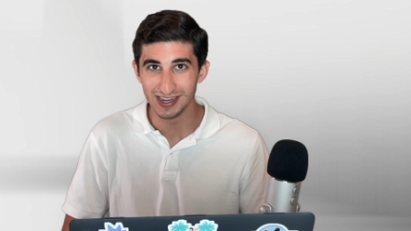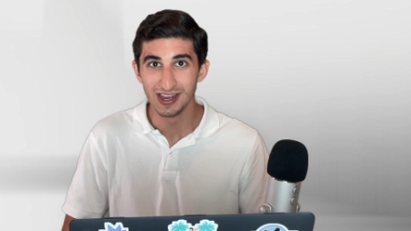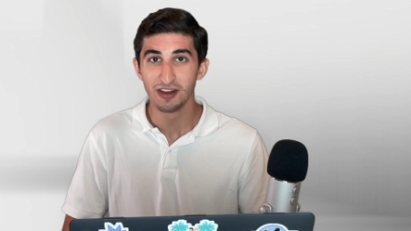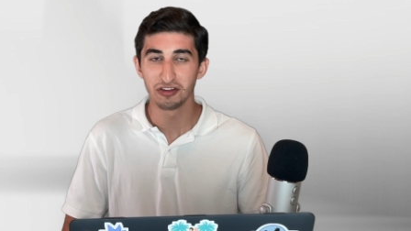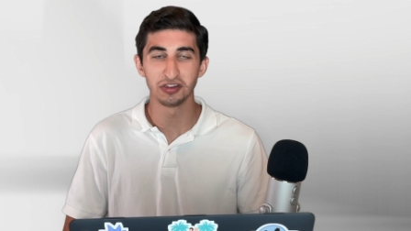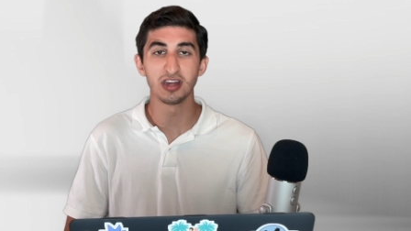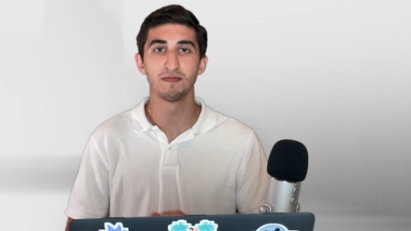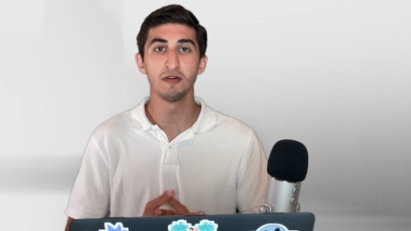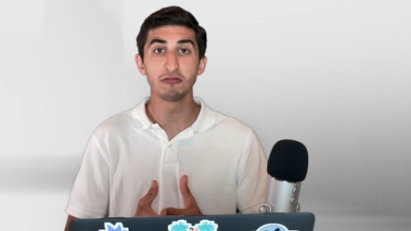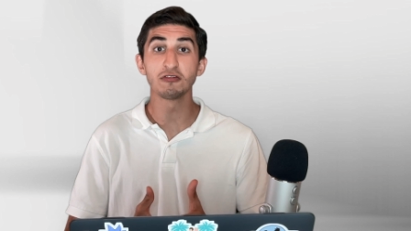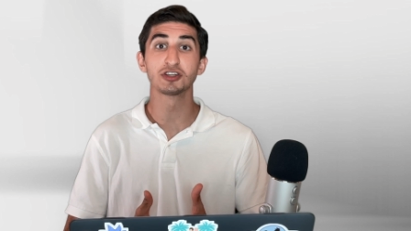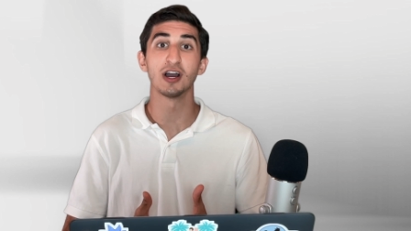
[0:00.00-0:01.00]
So these
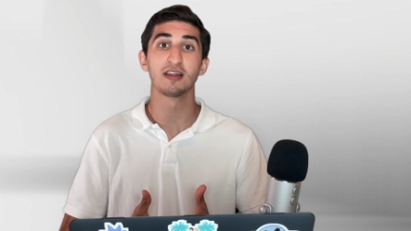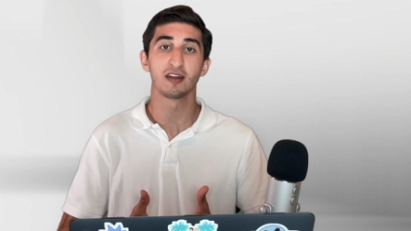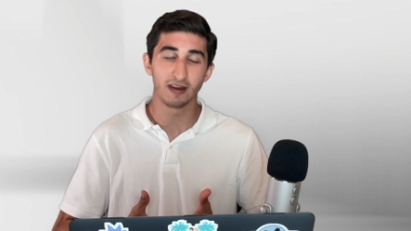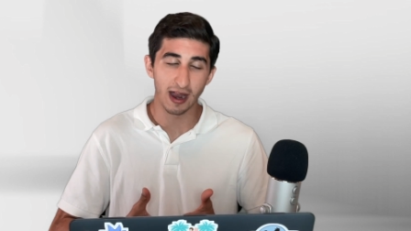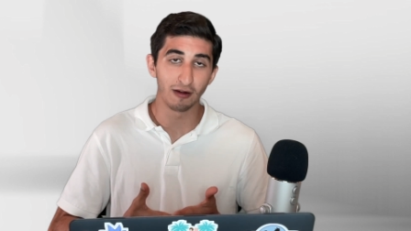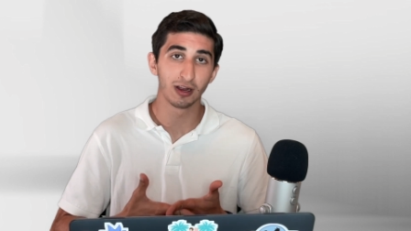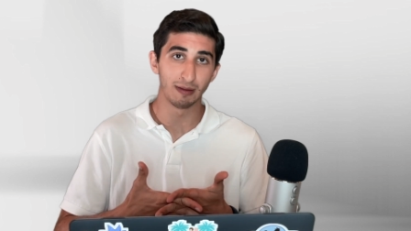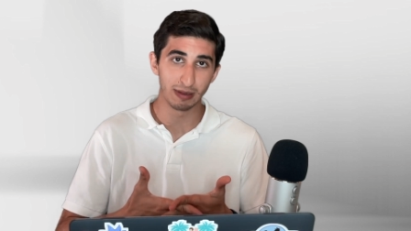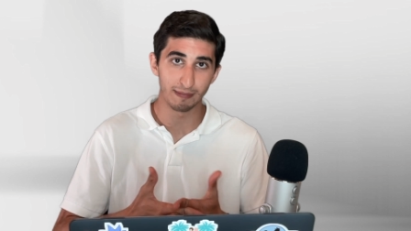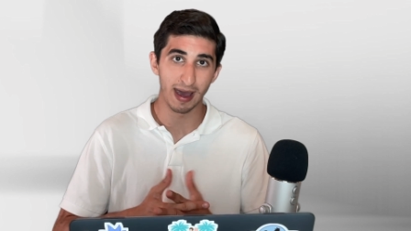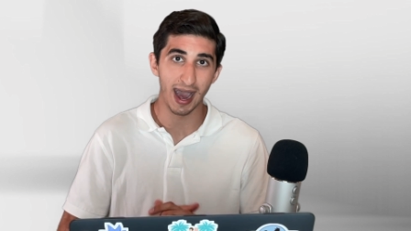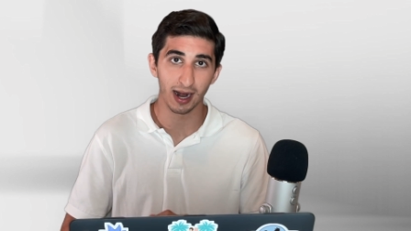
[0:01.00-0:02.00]
booster shots that are now coming
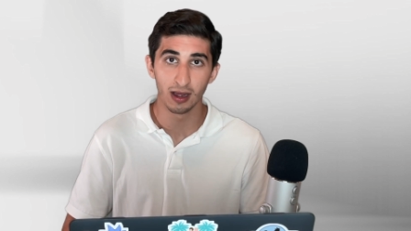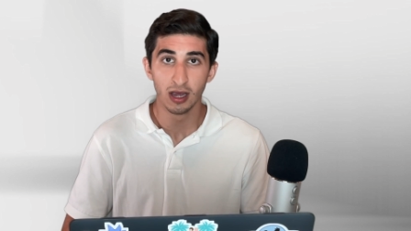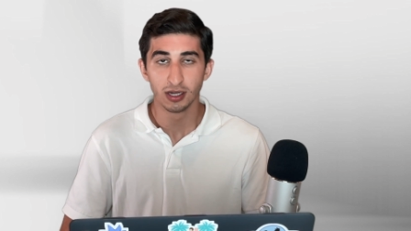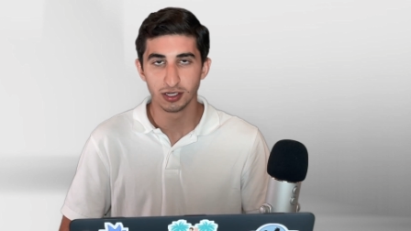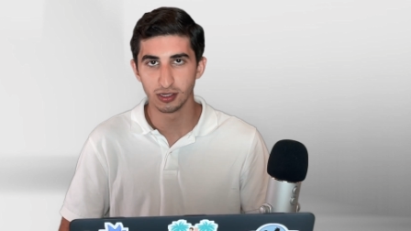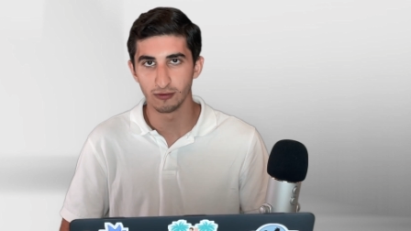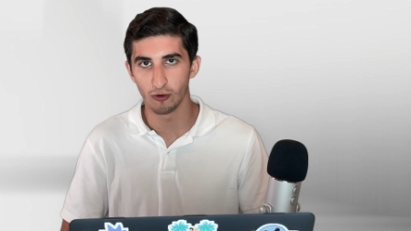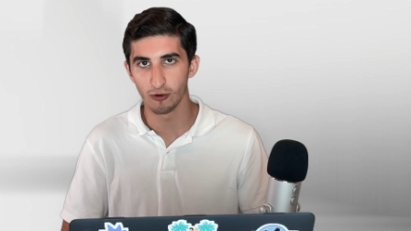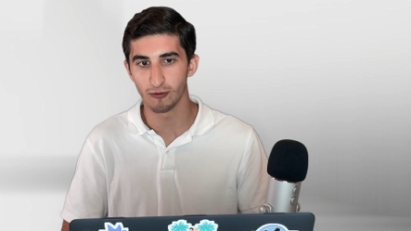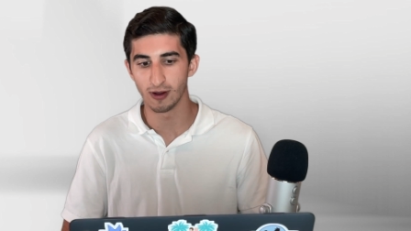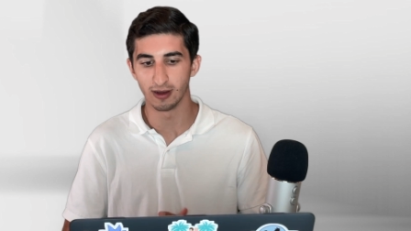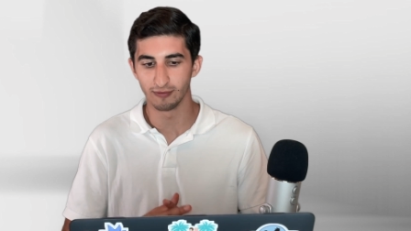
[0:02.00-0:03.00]
back to the
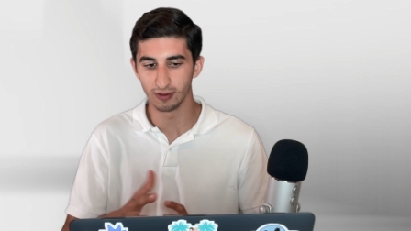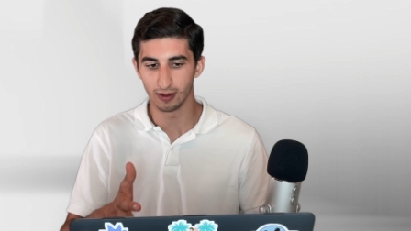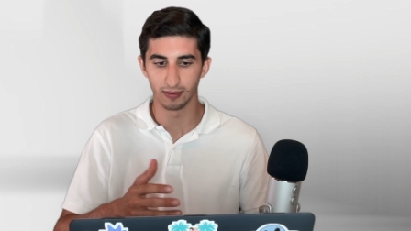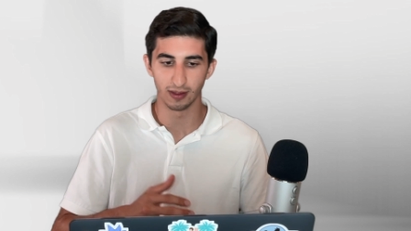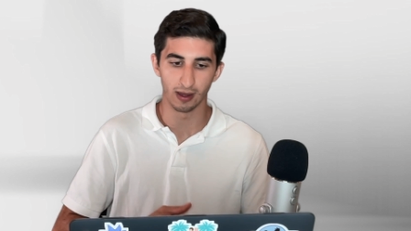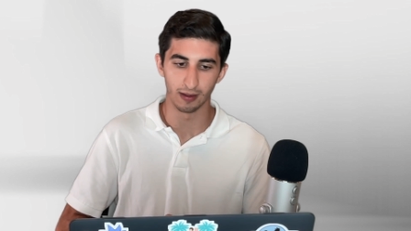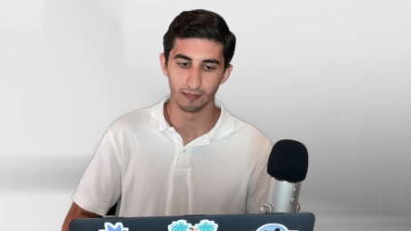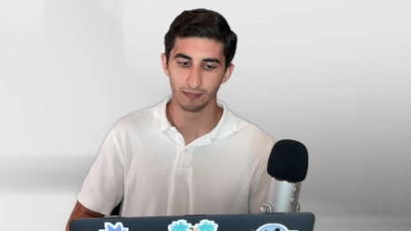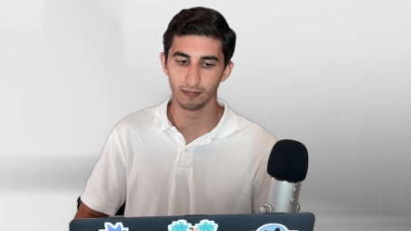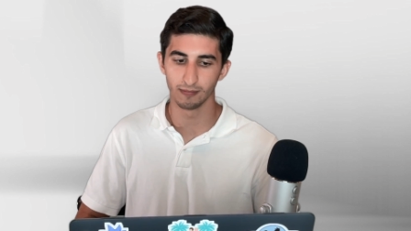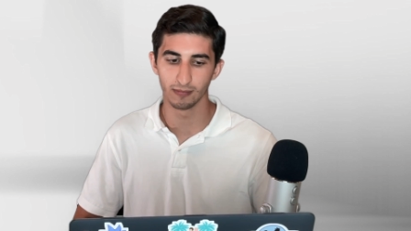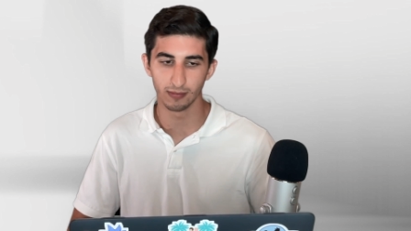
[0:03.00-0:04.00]
forefront of the
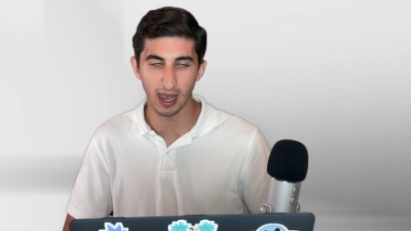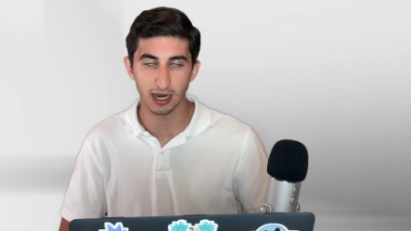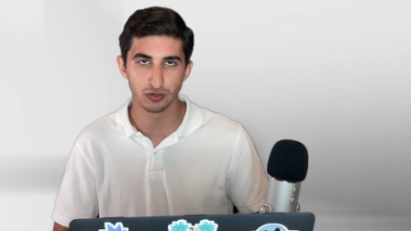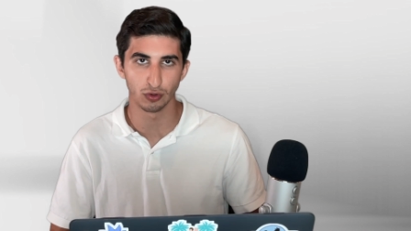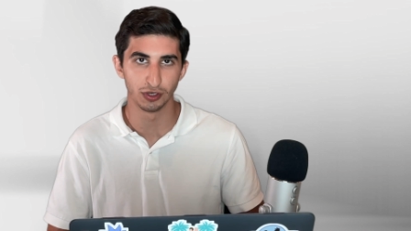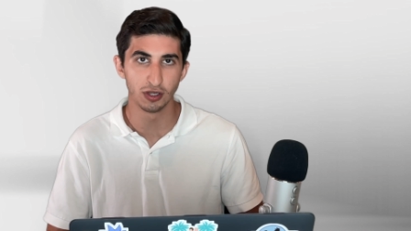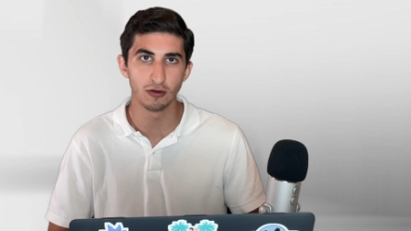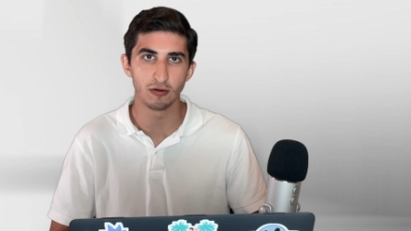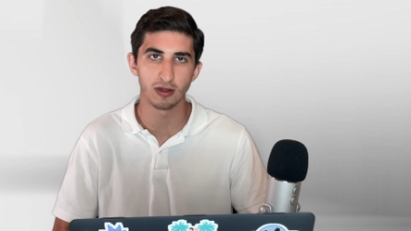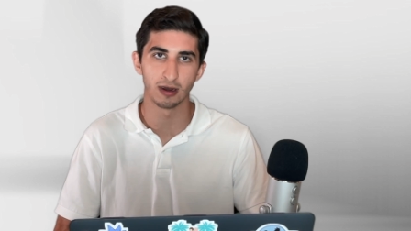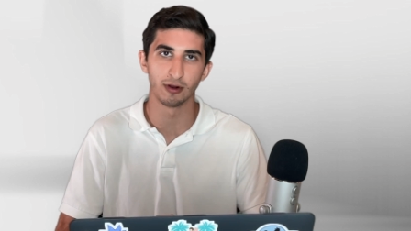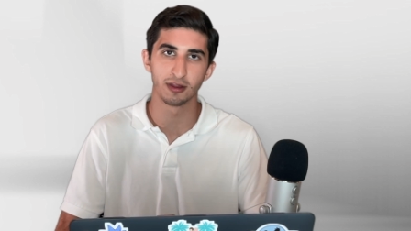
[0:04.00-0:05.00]
actual news
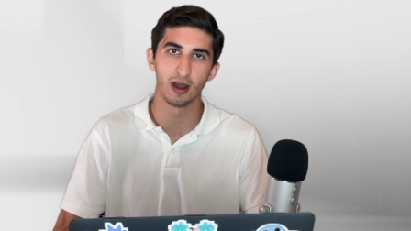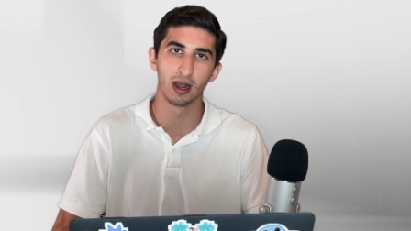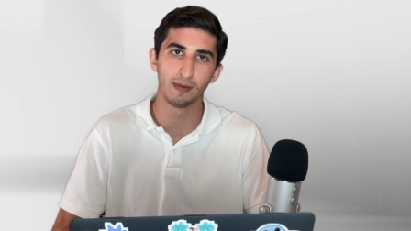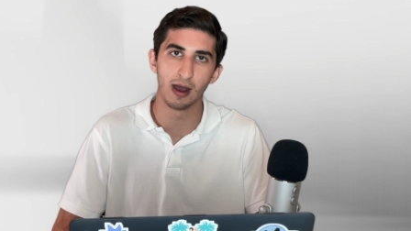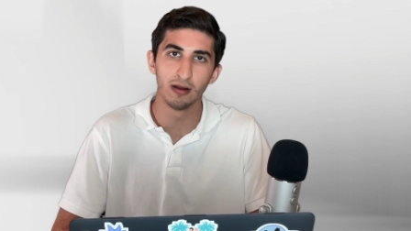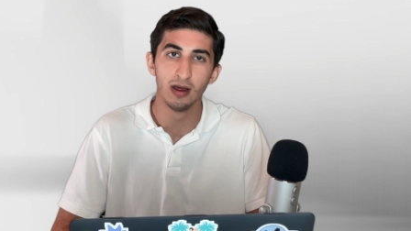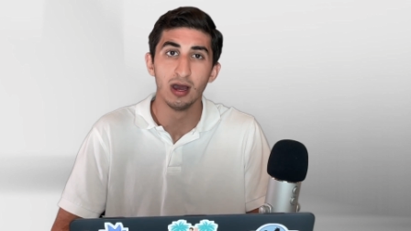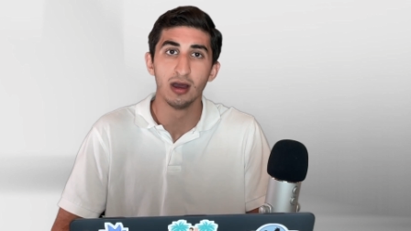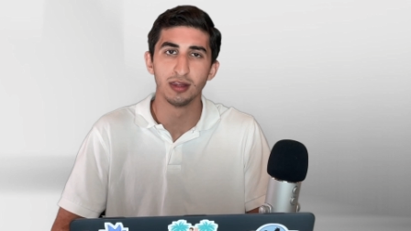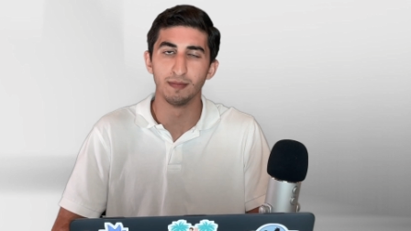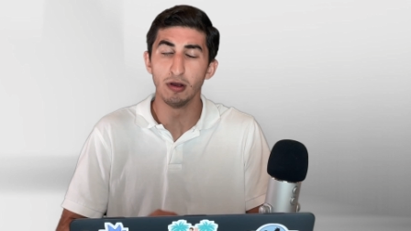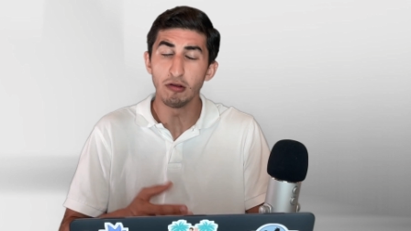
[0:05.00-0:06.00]
that I want to talk about,
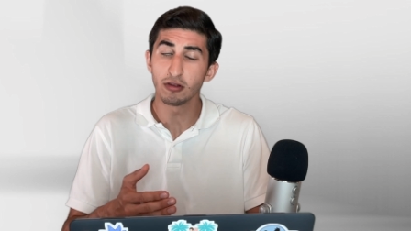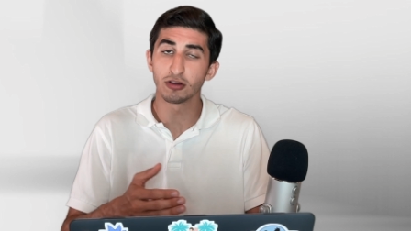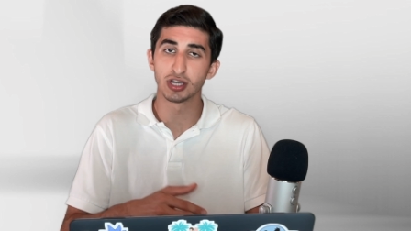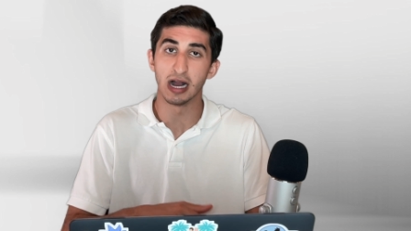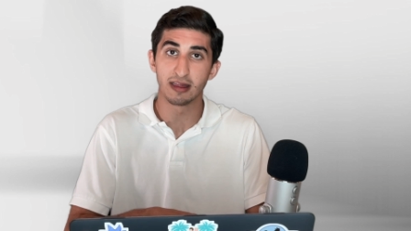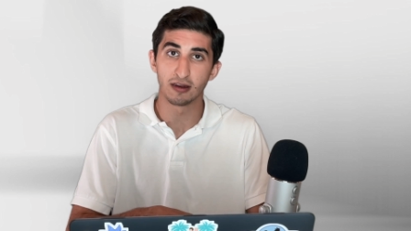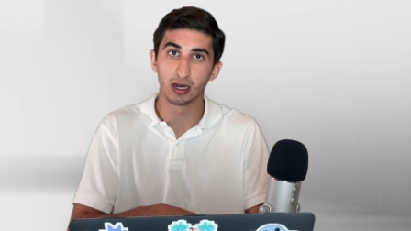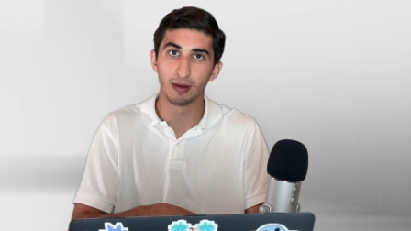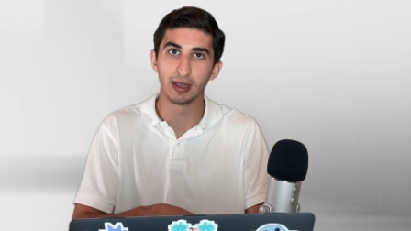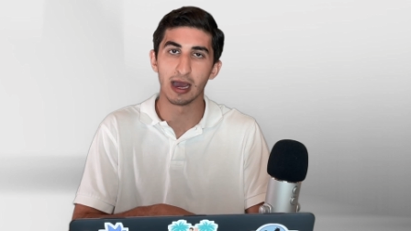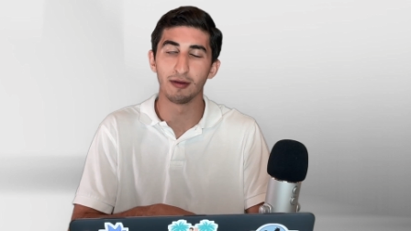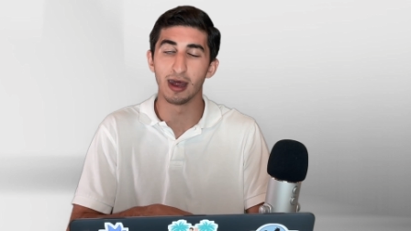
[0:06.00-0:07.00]
the booster shots that are coming
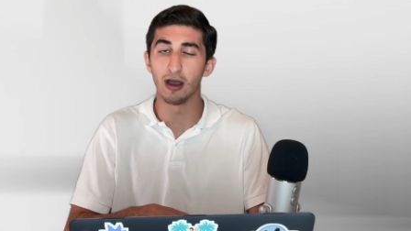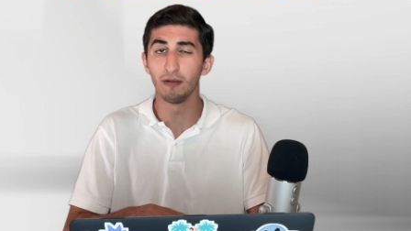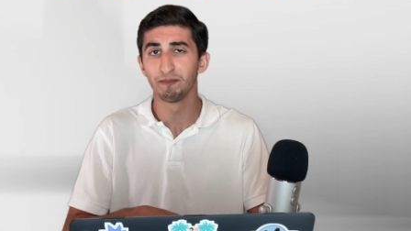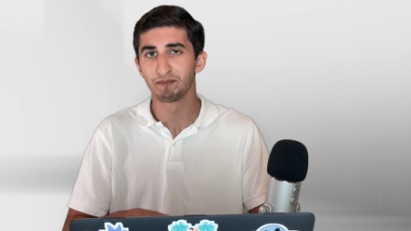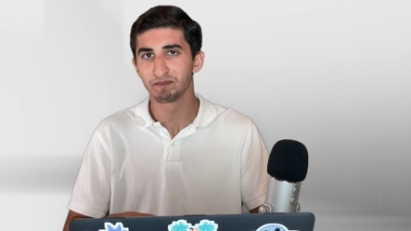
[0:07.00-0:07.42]
out now